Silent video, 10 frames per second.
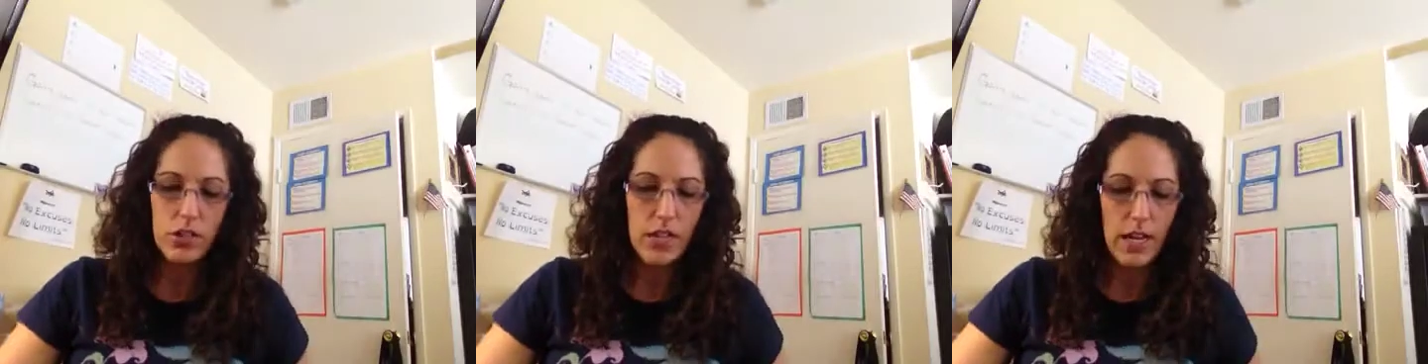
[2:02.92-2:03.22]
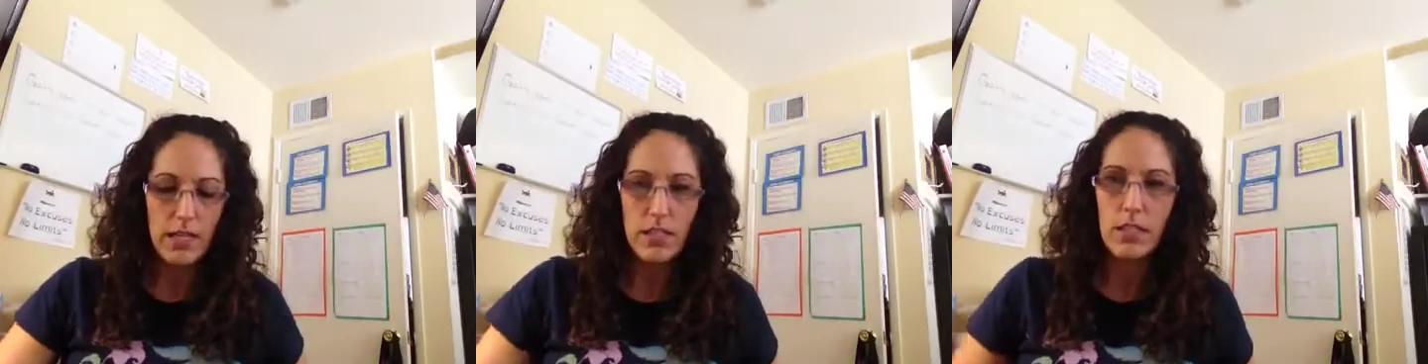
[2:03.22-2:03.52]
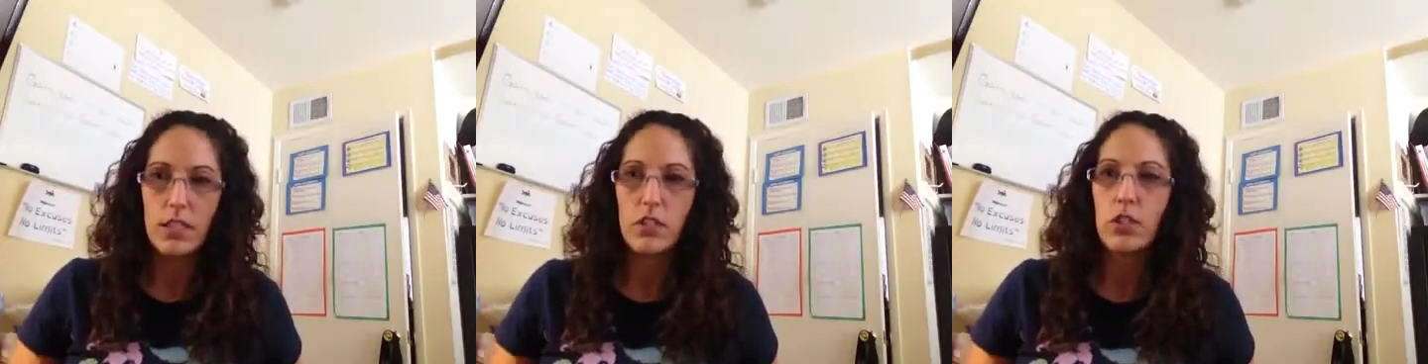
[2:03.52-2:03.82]

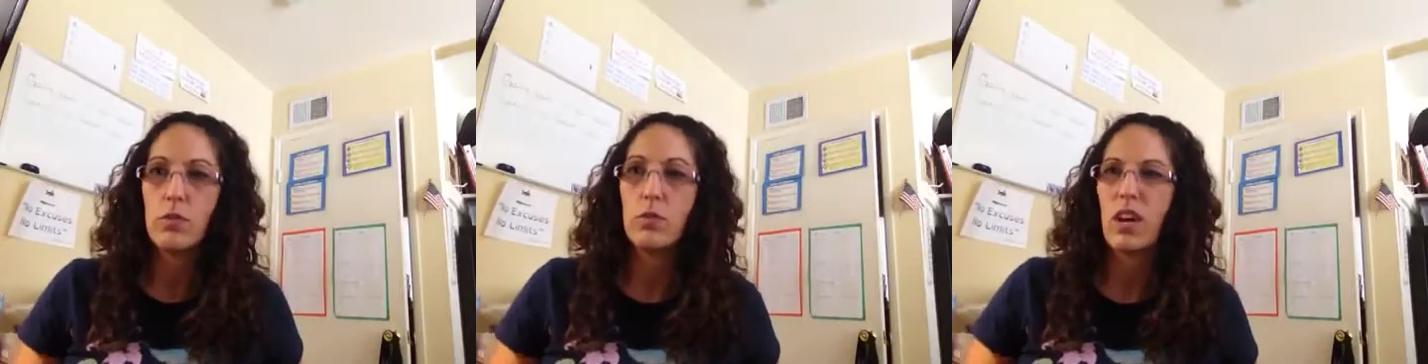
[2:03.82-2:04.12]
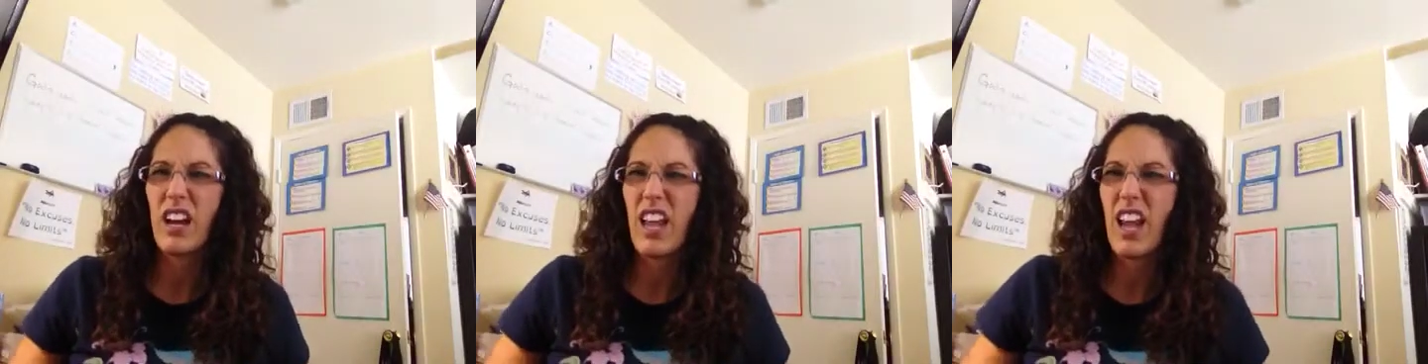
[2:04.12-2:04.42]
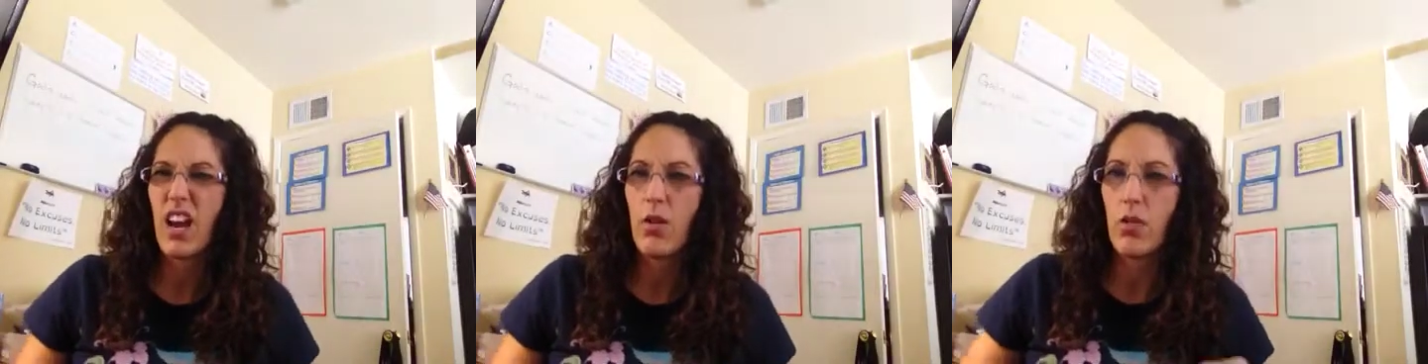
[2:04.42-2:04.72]
desk, she will kind of
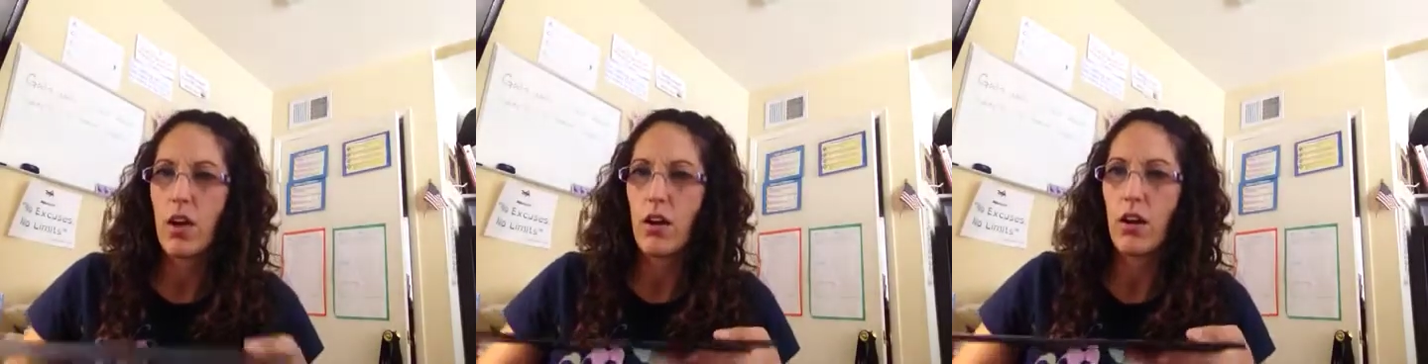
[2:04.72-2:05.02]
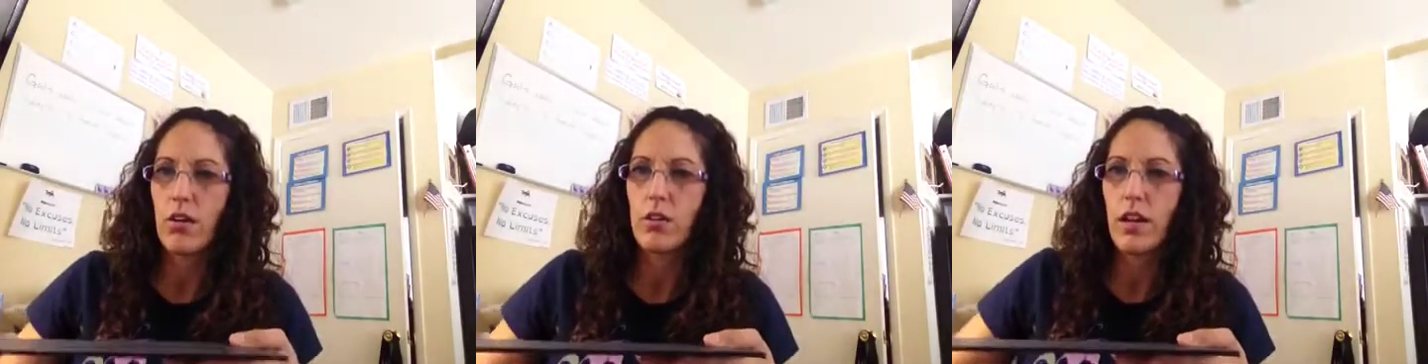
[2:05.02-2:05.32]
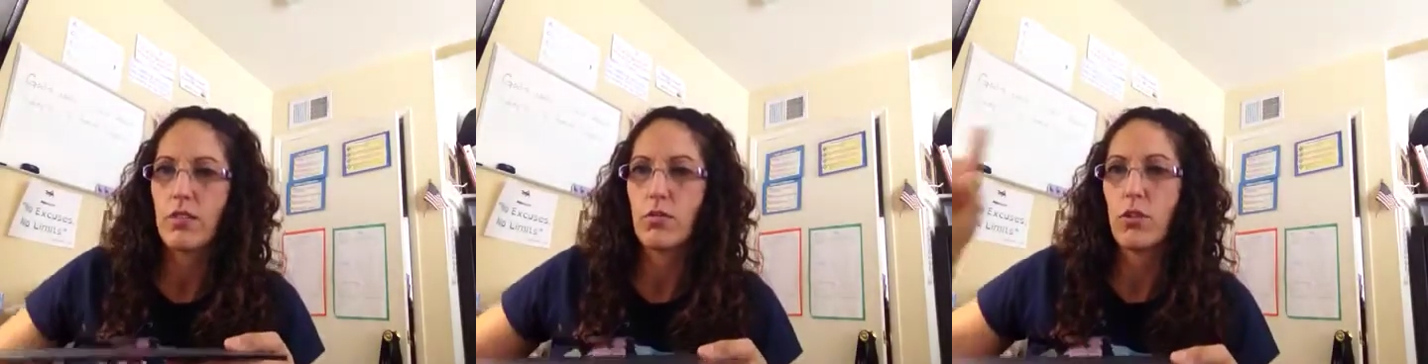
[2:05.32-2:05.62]
air write on her
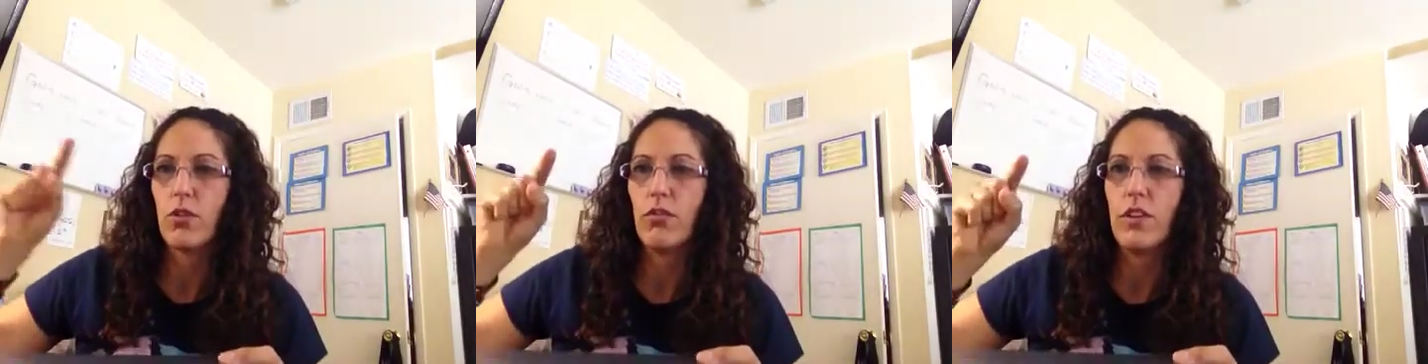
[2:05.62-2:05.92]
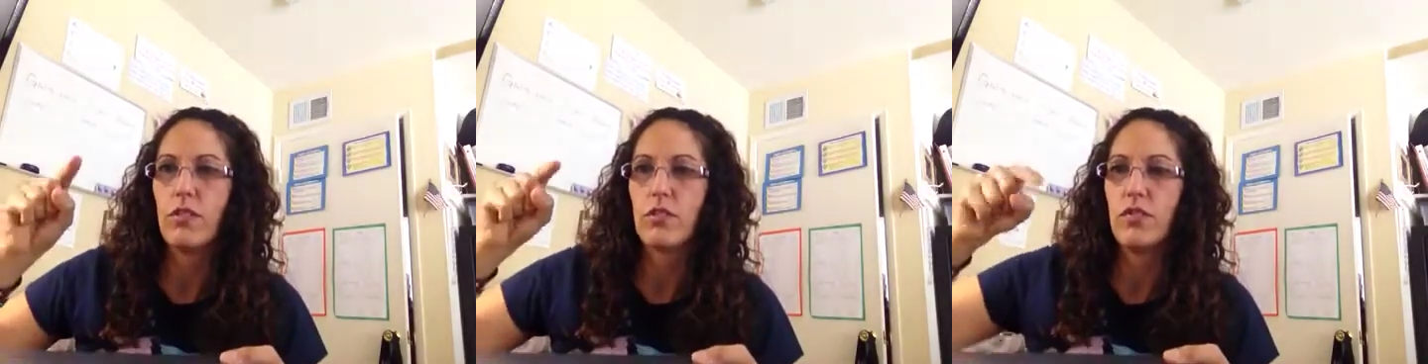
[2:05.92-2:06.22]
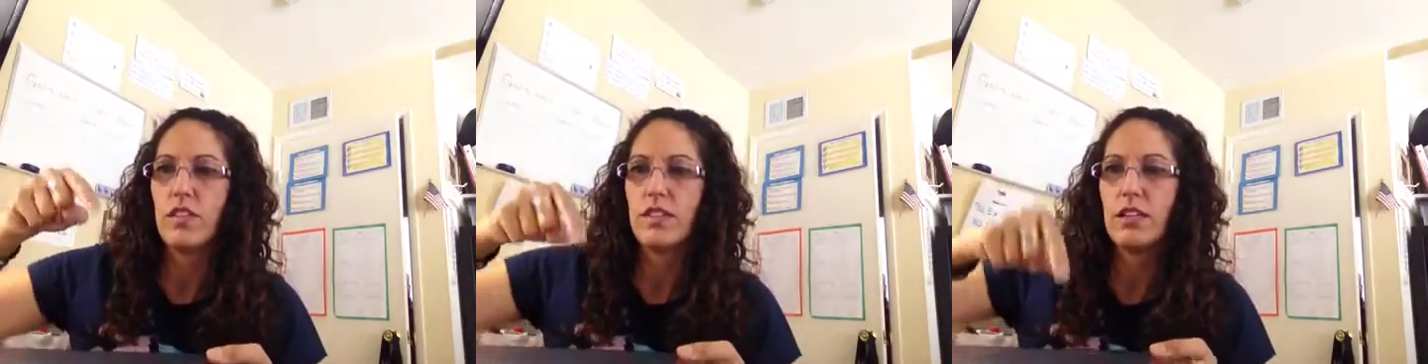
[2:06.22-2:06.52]
desk where her finger is
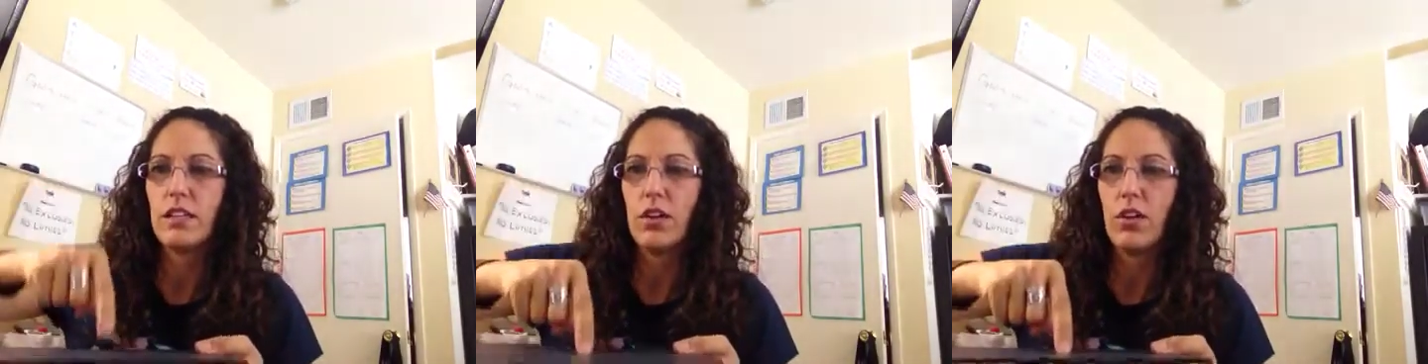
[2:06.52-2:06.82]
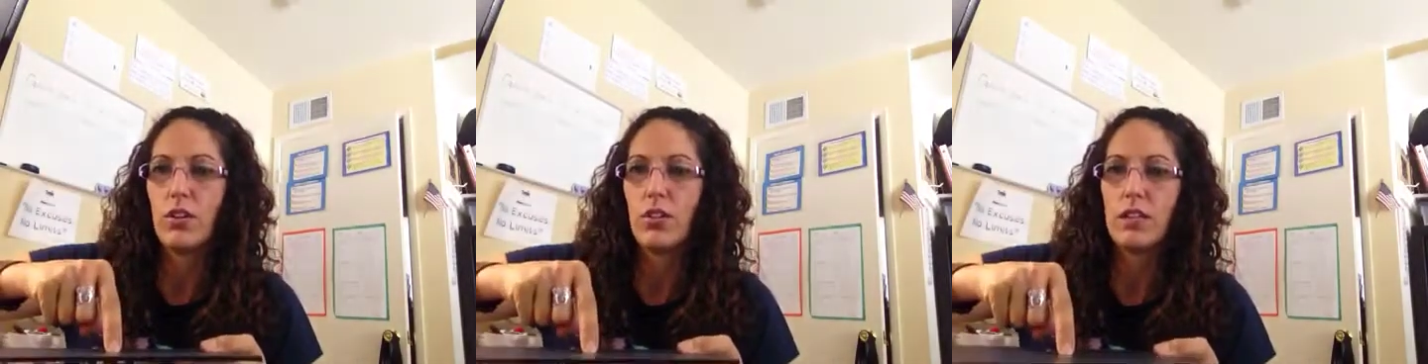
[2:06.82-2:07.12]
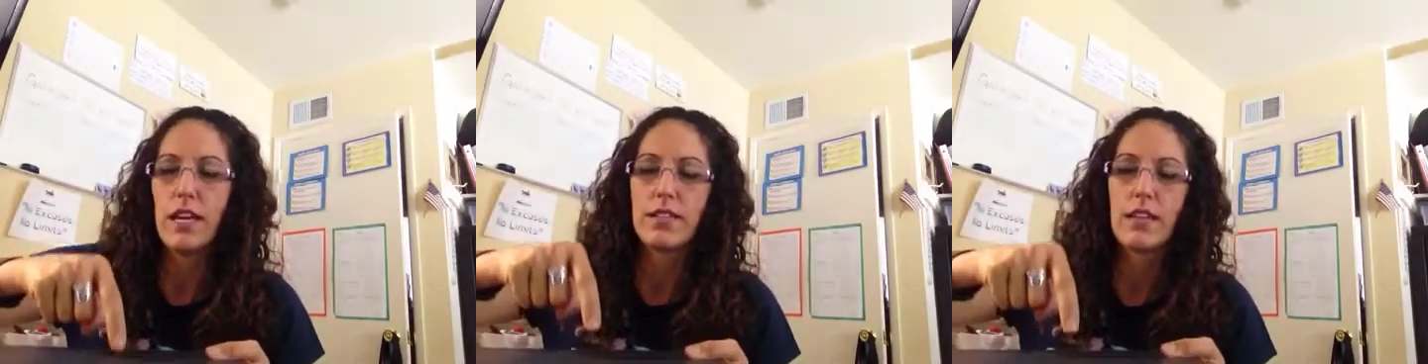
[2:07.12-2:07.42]
physically on her
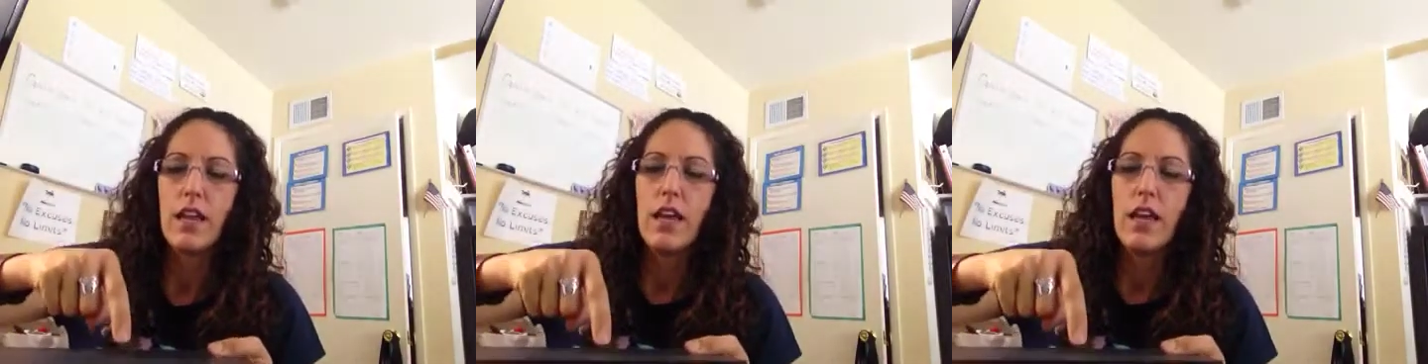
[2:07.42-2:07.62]
desk,